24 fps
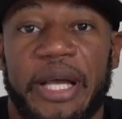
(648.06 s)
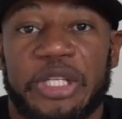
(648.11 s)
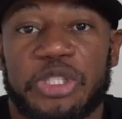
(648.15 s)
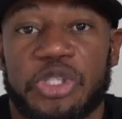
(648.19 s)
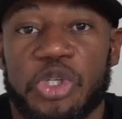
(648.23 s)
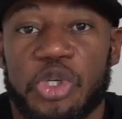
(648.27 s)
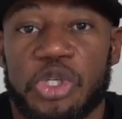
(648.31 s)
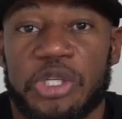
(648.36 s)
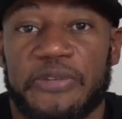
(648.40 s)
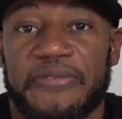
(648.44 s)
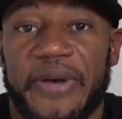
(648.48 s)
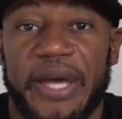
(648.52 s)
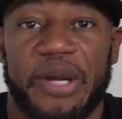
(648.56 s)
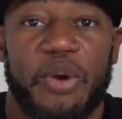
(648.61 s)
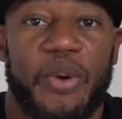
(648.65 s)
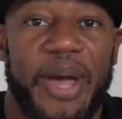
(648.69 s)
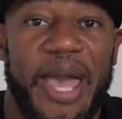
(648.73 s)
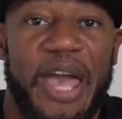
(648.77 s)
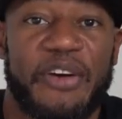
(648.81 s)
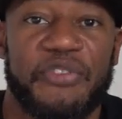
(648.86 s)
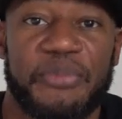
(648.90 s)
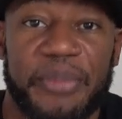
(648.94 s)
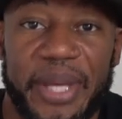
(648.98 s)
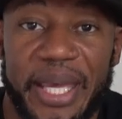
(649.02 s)
about shoes if I
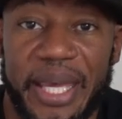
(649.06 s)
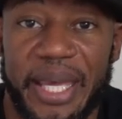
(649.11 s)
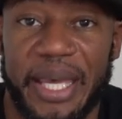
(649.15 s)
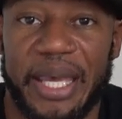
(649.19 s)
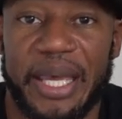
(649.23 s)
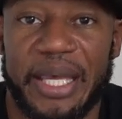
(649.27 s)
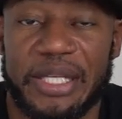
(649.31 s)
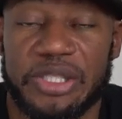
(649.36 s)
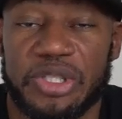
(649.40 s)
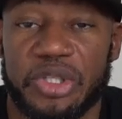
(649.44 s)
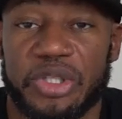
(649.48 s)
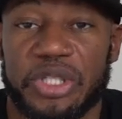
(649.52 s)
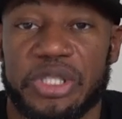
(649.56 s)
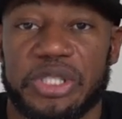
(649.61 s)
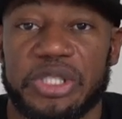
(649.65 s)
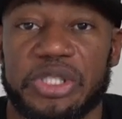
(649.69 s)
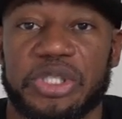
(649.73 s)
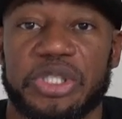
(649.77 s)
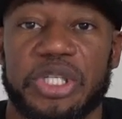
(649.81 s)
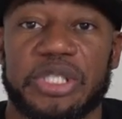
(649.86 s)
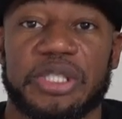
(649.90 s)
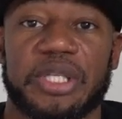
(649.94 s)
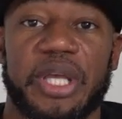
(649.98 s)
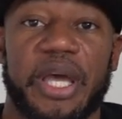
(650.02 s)
don't have them in hand. So this
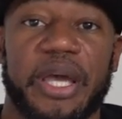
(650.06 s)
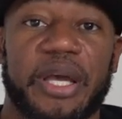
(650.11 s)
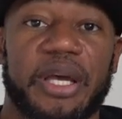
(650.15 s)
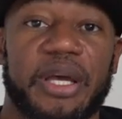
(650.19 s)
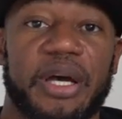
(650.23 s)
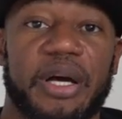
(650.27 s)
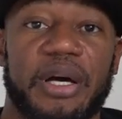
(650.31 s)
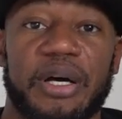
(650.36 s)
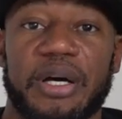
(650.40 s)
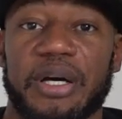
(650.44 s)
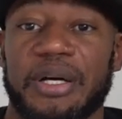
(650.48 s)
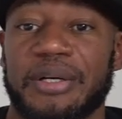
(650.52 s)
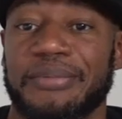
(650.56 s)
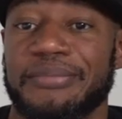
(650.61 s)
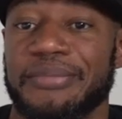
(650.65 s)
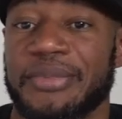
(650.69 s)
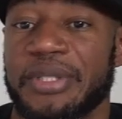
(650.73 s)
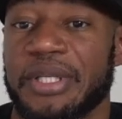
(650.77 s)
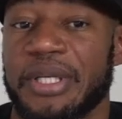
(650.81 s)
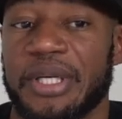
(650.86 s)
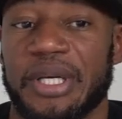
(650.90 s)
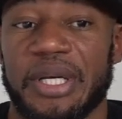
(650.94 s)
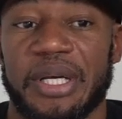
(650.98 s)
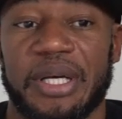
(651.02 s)
is just like, you know
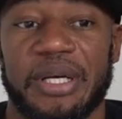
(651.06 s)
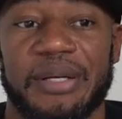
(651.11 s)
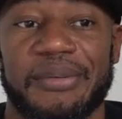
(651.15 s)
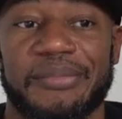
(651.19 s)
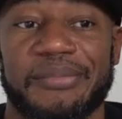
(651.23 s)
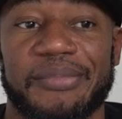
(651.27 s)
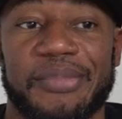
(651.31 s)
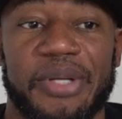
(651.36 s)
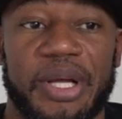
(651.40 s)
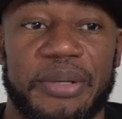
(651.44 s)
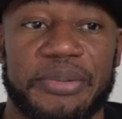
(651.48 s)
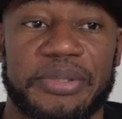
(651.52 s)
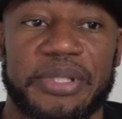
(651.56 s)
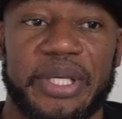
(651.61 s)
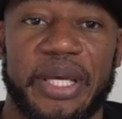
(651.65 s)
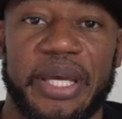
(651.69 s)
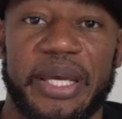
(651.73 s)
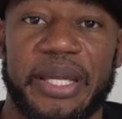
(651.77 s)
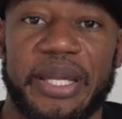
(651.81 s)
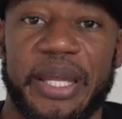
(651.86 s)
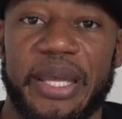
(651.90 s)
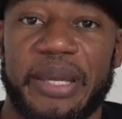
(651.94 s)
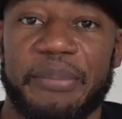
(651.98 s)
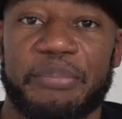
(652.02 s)
what I'm
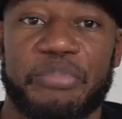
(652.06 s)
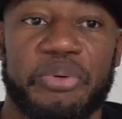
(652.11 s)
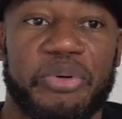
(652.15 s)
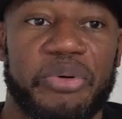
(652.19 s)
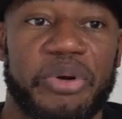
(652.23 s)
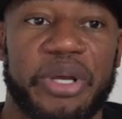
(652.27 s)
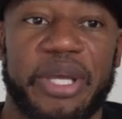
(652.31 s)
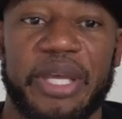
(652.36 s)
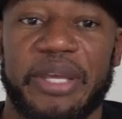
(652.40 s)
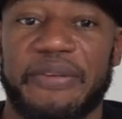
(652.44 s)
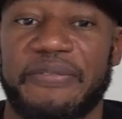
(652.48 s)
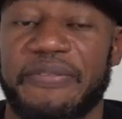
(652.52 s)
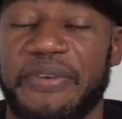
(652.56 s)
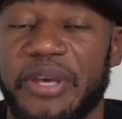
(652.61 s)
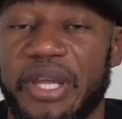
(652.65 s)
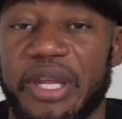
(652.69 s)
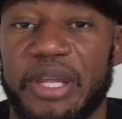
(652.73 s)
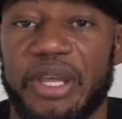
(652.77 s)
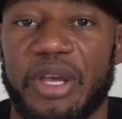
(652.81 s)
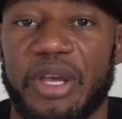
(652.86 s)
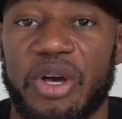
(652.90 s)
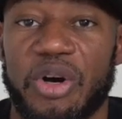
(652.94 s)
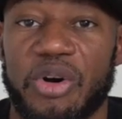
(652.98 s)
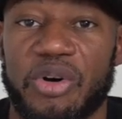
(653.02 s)
saying, a
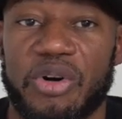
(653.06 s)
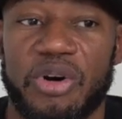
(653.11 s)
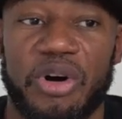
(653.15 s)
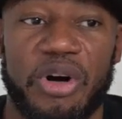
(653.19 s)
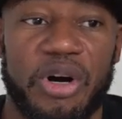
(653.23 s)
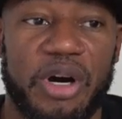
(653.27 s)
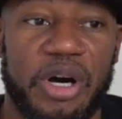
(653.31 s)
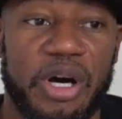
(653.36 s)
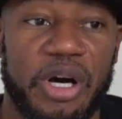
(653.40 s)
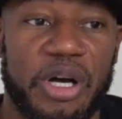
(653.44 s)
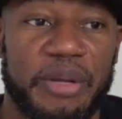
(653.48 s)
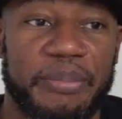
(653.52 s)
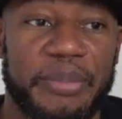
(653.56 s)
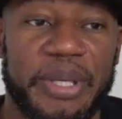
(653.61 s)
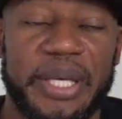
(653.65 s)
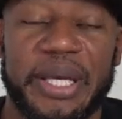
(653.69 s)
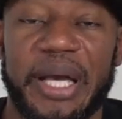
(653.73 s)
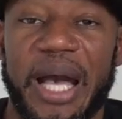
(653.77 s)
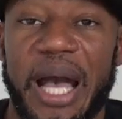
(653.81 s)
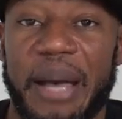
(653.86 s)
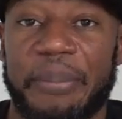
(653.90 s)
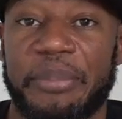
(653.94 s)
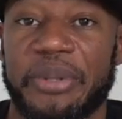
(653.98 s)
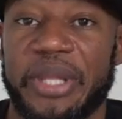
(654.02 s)
pre-video on me
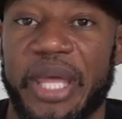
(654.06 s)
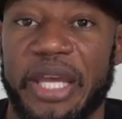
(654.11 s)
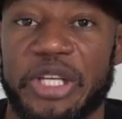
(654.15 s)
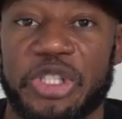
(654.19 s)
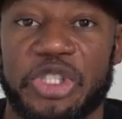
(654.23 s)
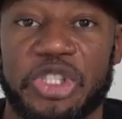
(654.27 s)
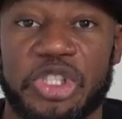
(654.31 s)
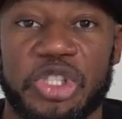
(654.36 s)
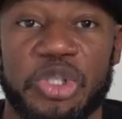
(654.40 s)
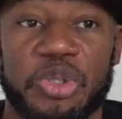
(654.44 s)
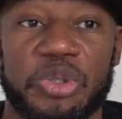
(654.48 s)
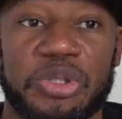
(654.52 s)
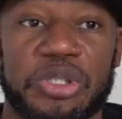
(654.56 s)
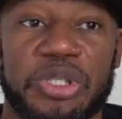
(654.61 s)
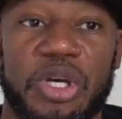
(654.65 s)
copping that shoe.